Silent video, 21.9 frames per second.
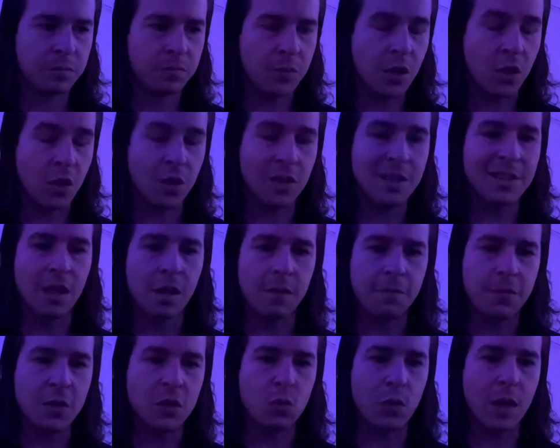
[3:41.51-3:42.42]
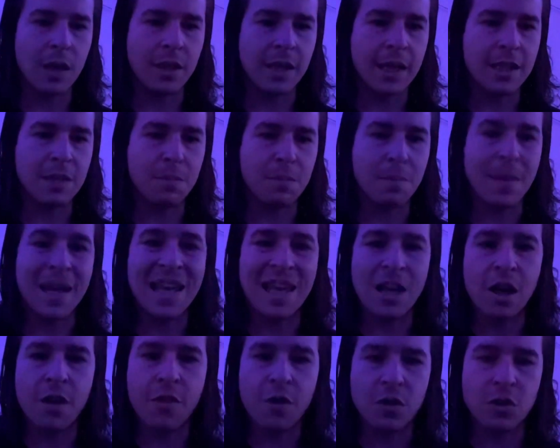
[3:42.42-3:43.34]
yourself as well as
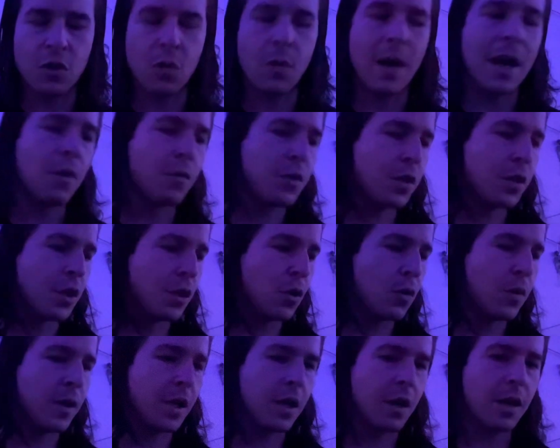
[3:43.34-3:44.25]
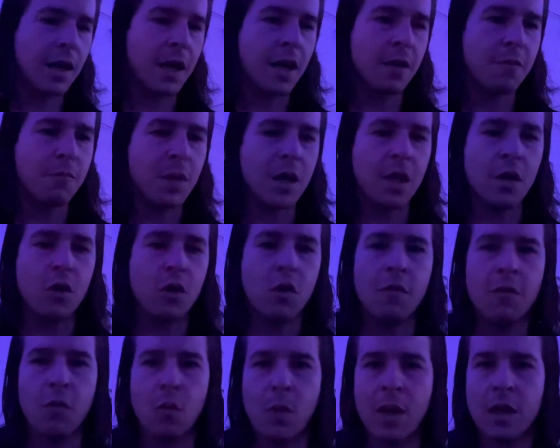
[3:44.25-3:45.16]
many others around you and you're kind of being
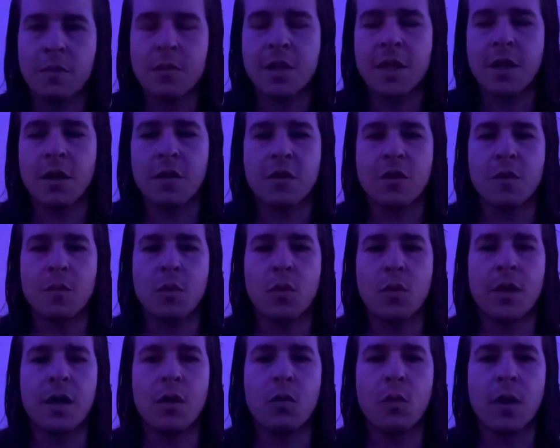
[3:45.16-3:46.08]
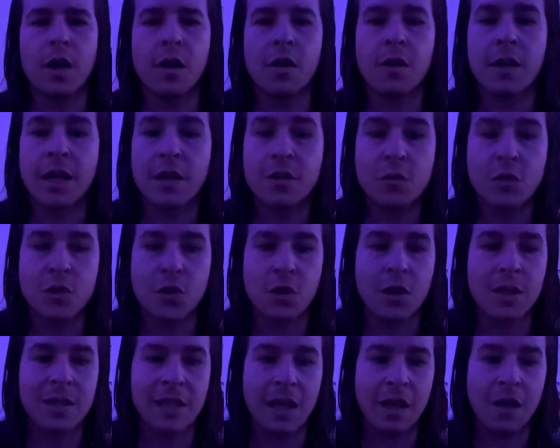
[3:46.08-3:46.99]
overwhelmed here to the point where you're not too
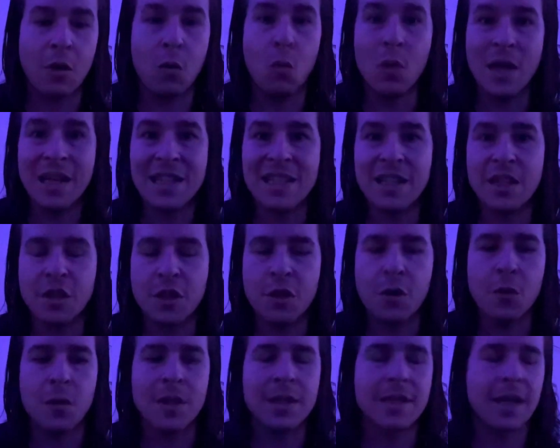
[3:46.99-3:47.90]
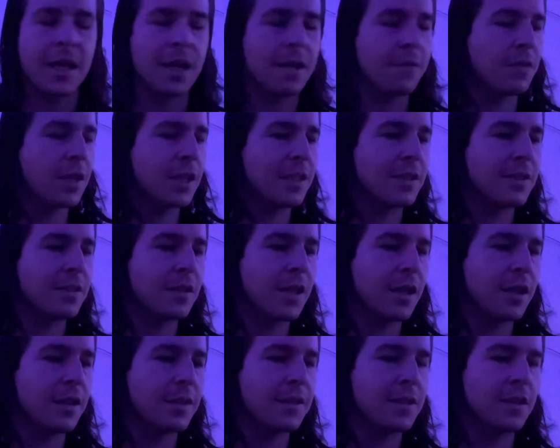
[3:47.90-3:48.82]
sure exactly what to do it's kind of not
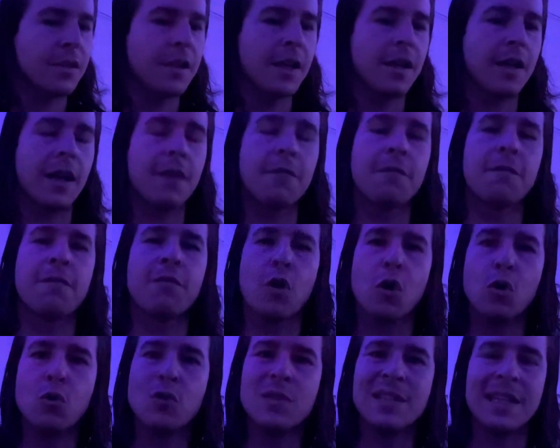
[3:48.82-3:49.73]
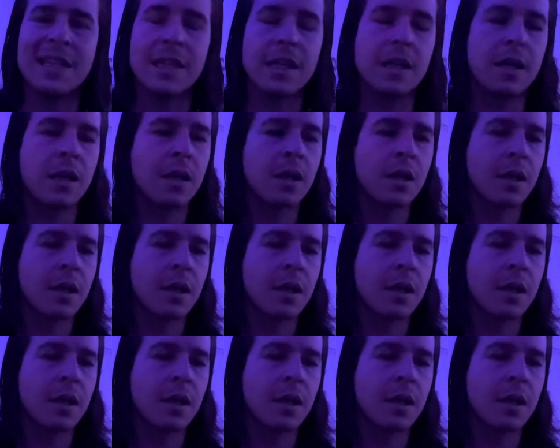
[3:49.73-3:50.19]
necessarily like frozen